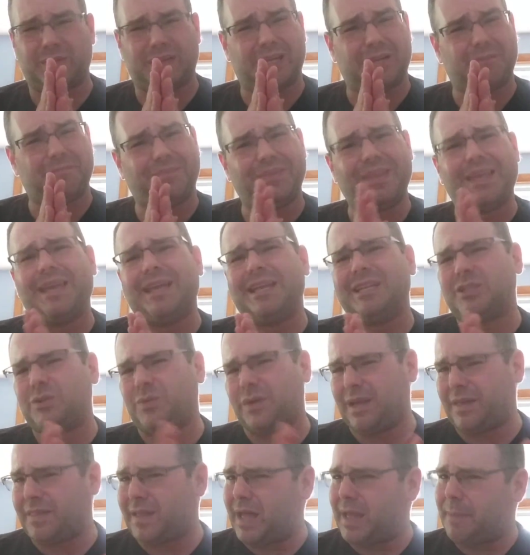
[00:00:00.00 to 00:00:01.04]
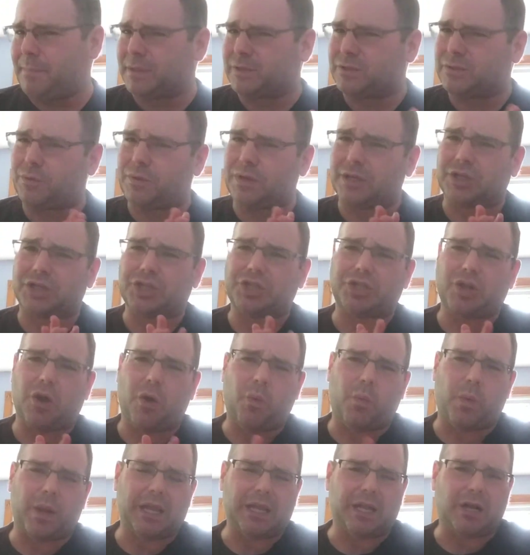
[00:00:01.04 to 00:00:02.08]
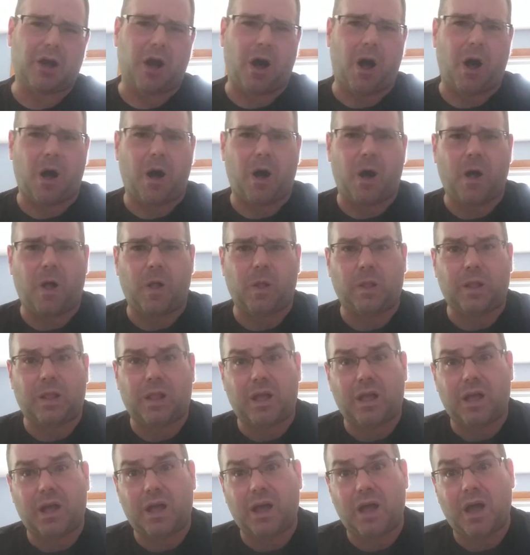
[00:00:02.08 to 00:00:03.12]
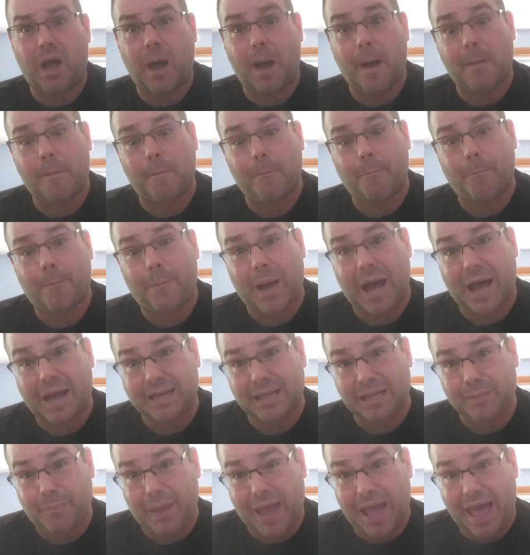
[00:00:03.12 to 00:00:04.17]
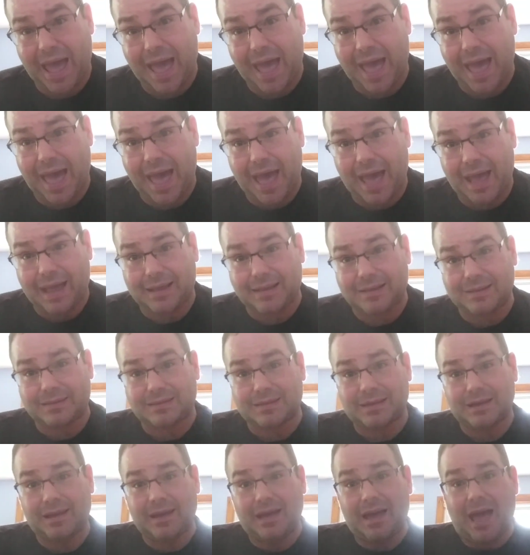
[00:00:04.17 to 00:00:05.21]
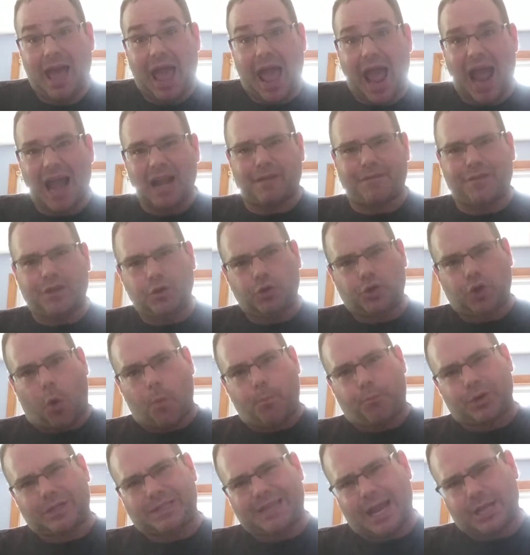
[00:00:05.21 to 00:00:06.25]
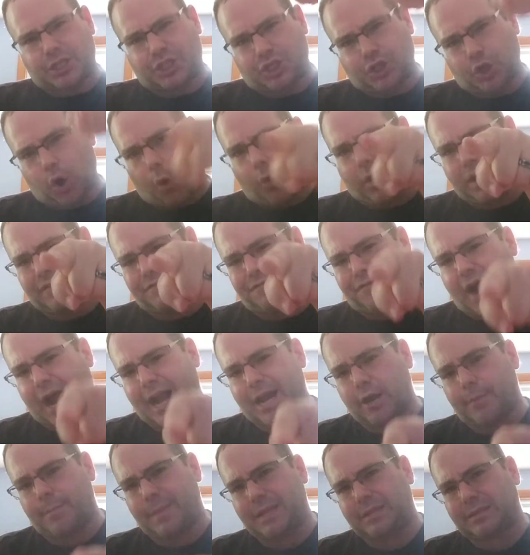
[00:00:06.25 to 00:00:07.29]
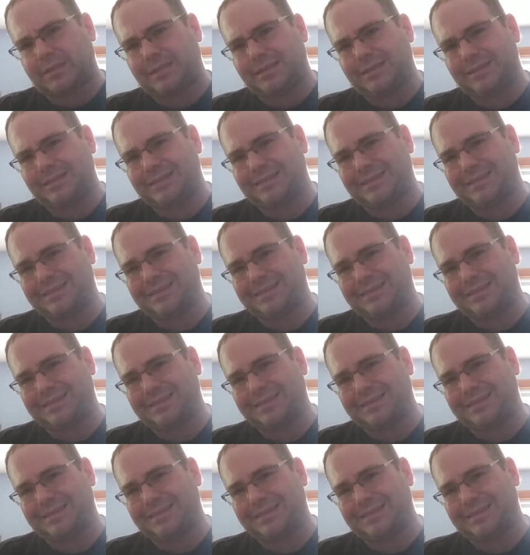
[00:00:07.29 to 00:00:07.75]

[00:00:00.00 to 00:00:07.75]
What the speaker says: in to another episode of the show we call BodyBags. And if you don't protect your environment, you're